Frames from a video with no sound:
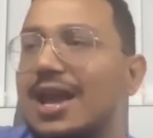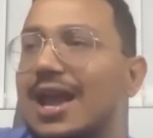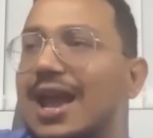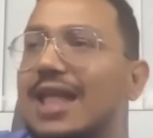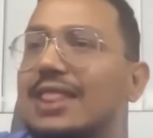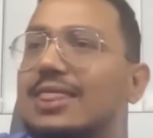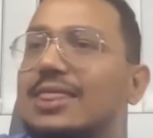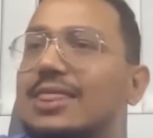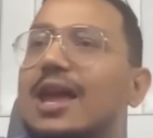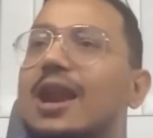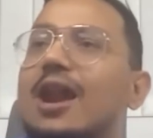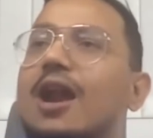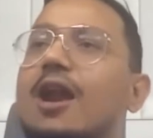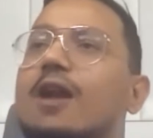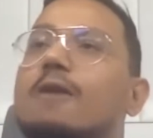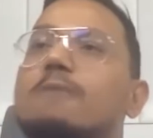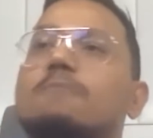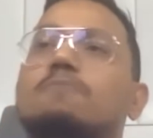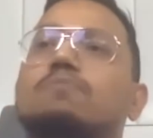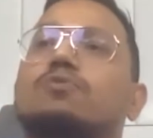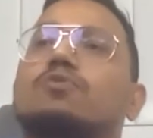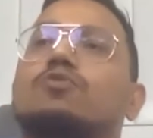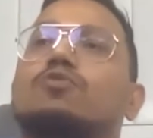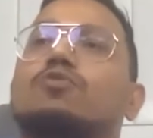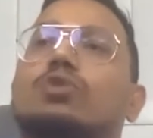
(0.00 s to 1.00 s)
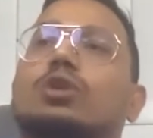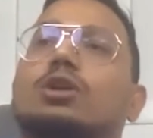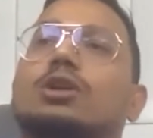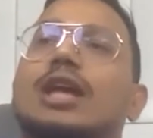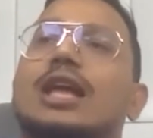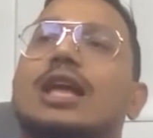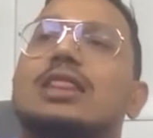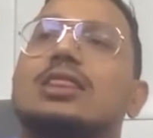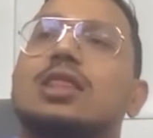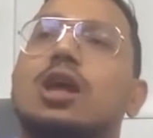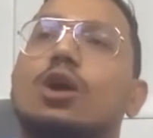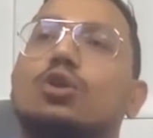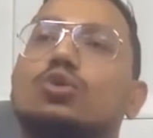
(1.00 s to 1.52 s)
and there are
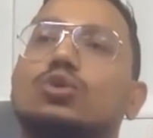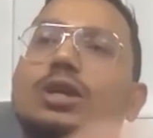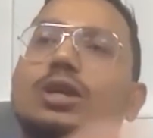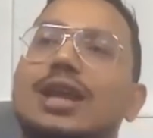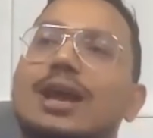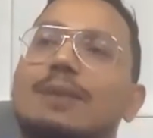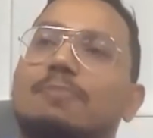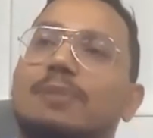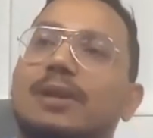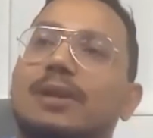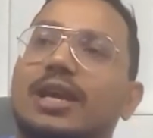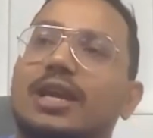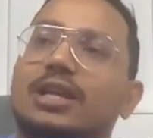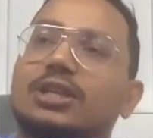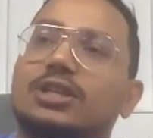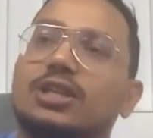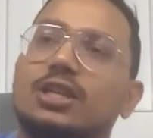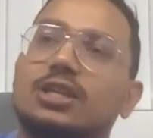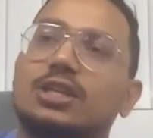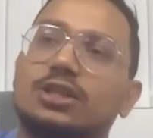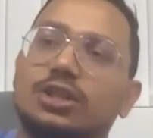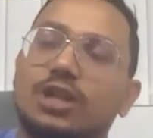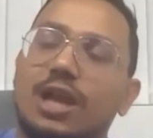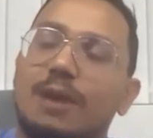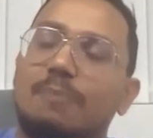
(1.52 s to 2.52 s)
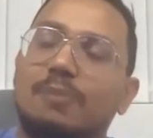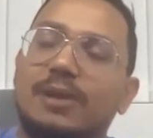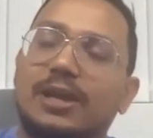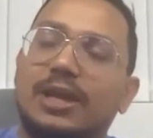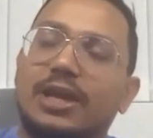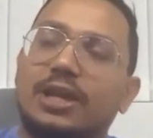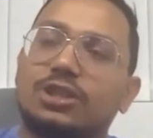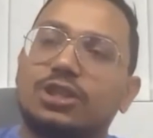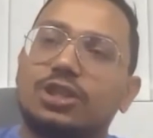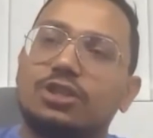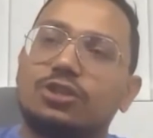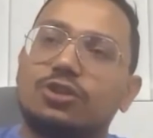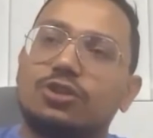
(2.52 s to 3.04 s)
10,000
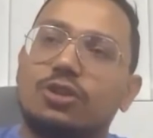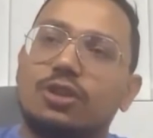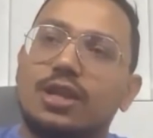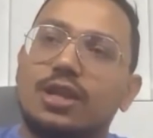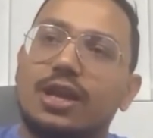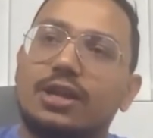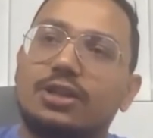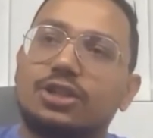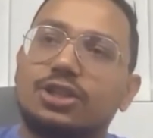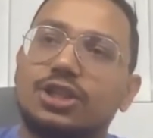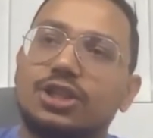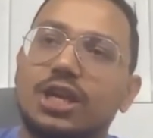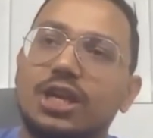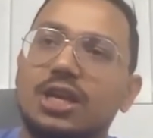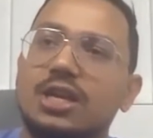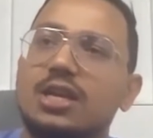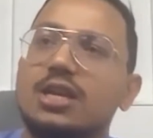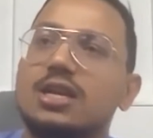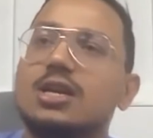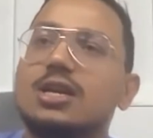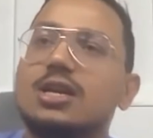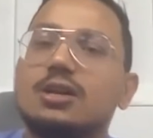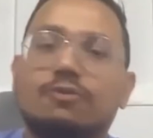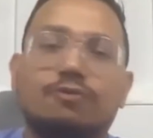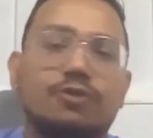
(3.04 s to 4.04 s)
applications on that chain,